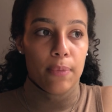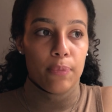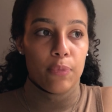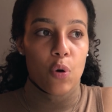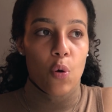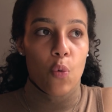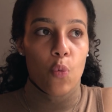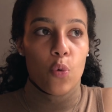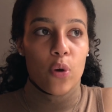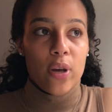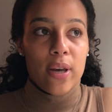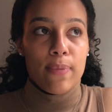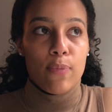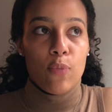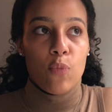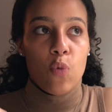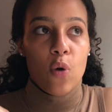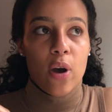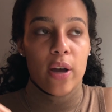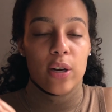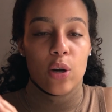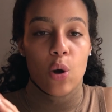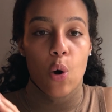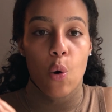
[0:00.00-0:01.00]
We
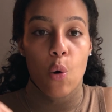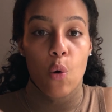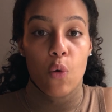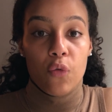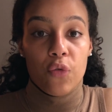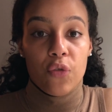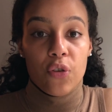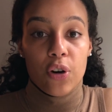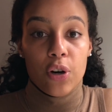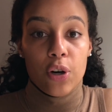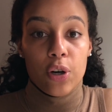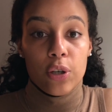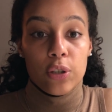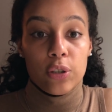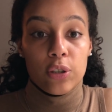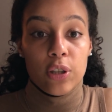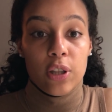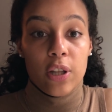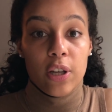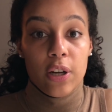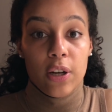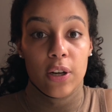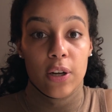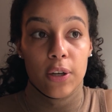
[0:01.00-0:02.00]
went over
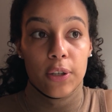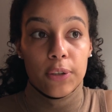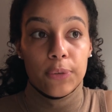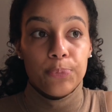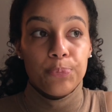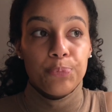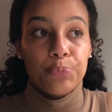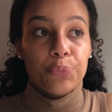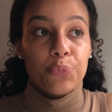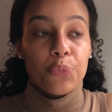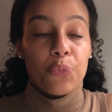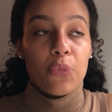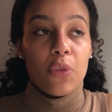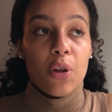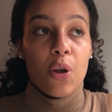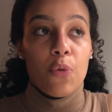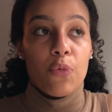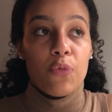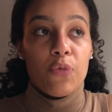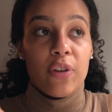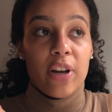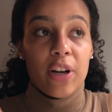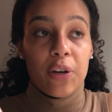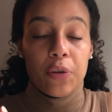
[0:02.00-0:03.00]
the
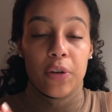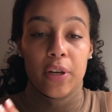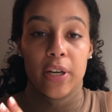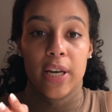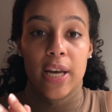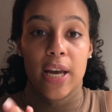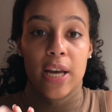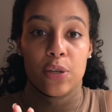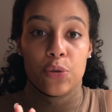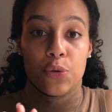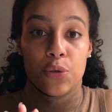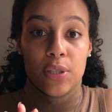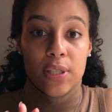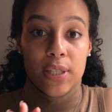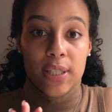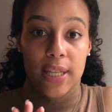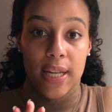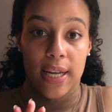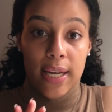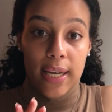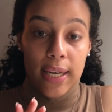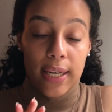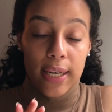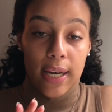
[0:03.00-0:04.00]
very
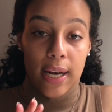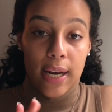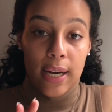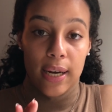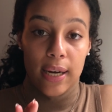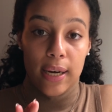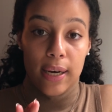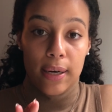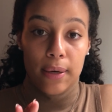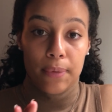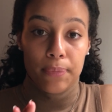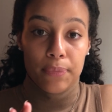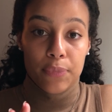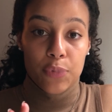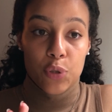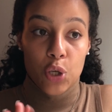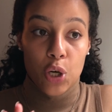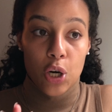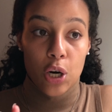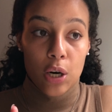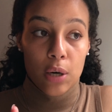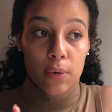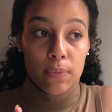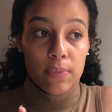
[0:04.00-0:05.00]
interesting
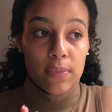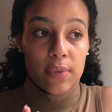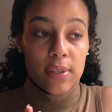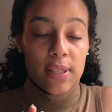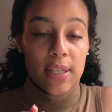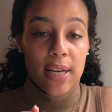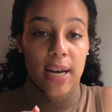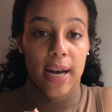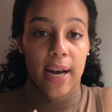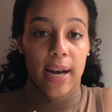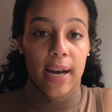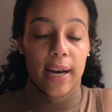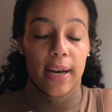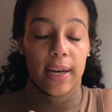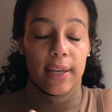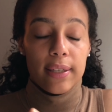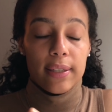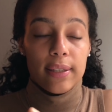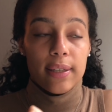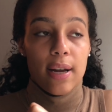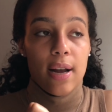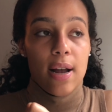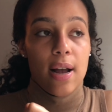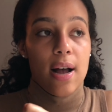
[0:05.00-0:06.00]
terms
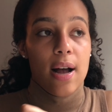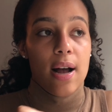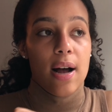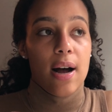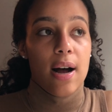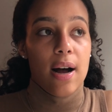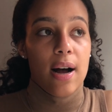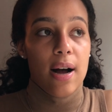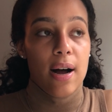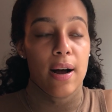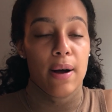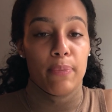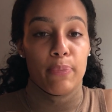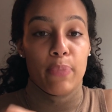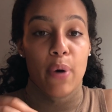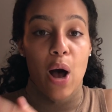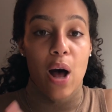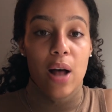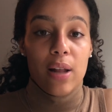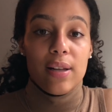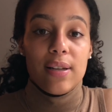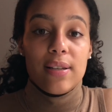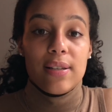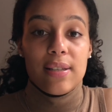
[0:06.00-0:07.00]
and
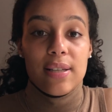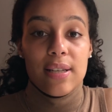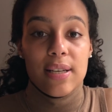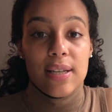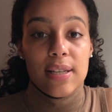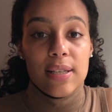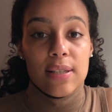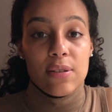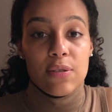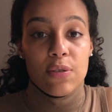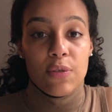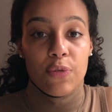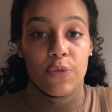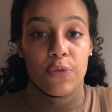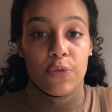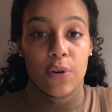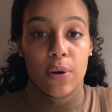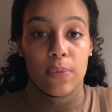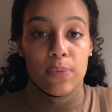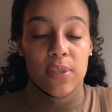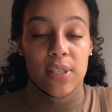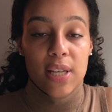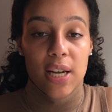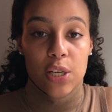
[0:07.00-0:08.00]
policies
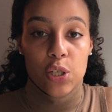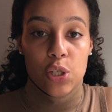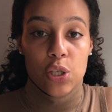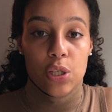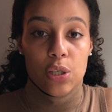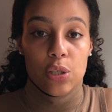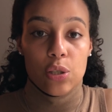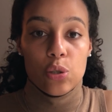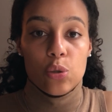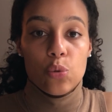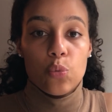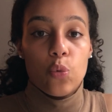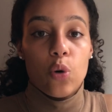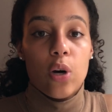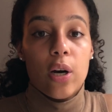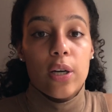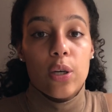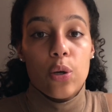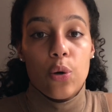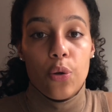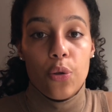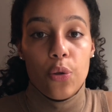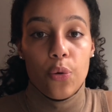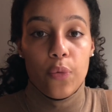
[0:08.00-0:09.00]
from sections
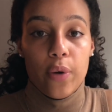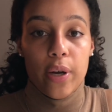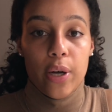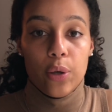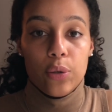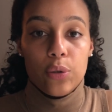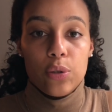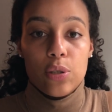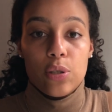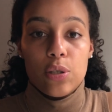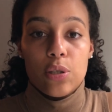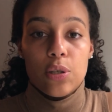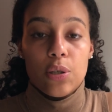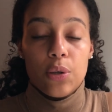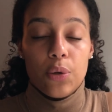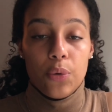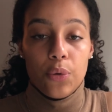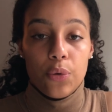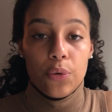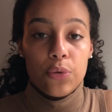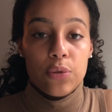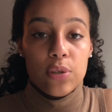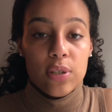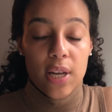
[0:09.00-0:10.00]
1 all the way
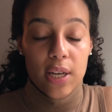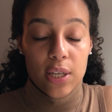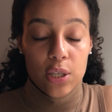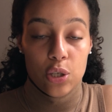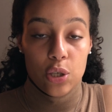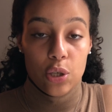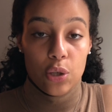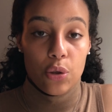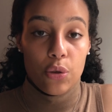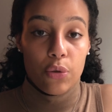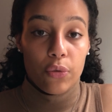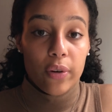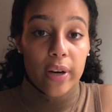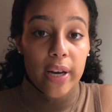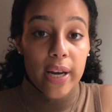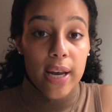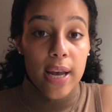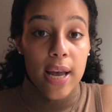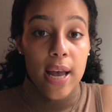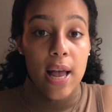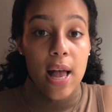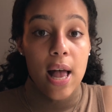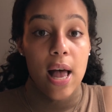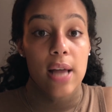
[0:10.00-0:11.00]
until section
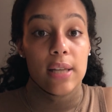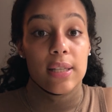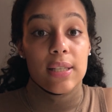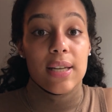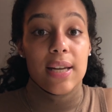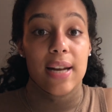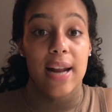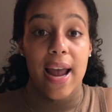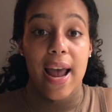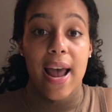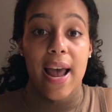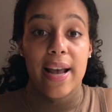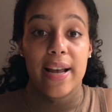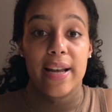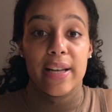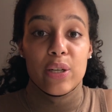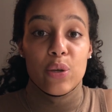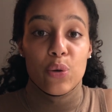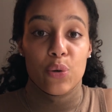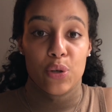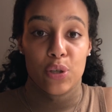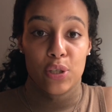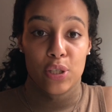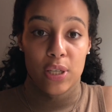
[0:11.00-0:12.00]
3. Today, in
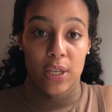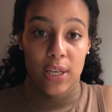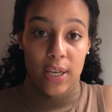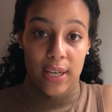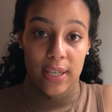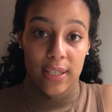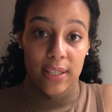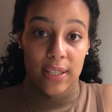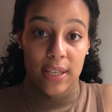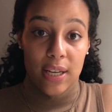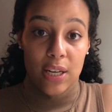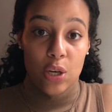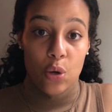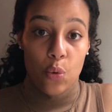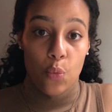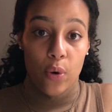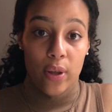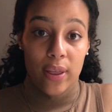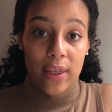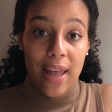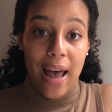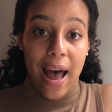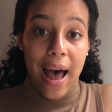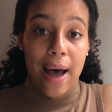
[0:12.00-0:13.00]
order to continue
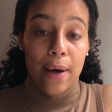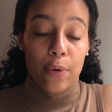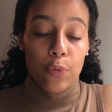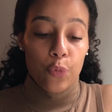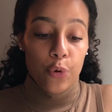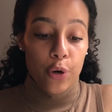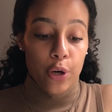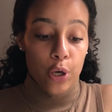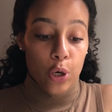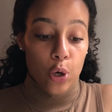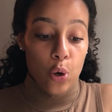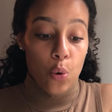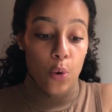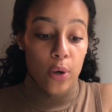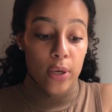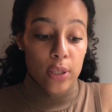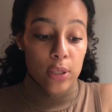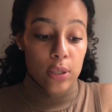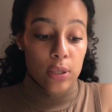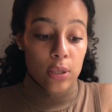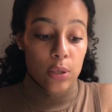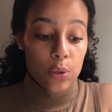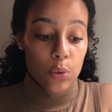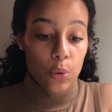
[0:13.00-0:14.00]
with that, we are going
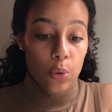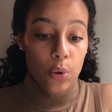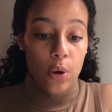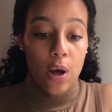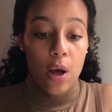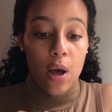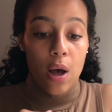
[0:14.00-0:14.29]
to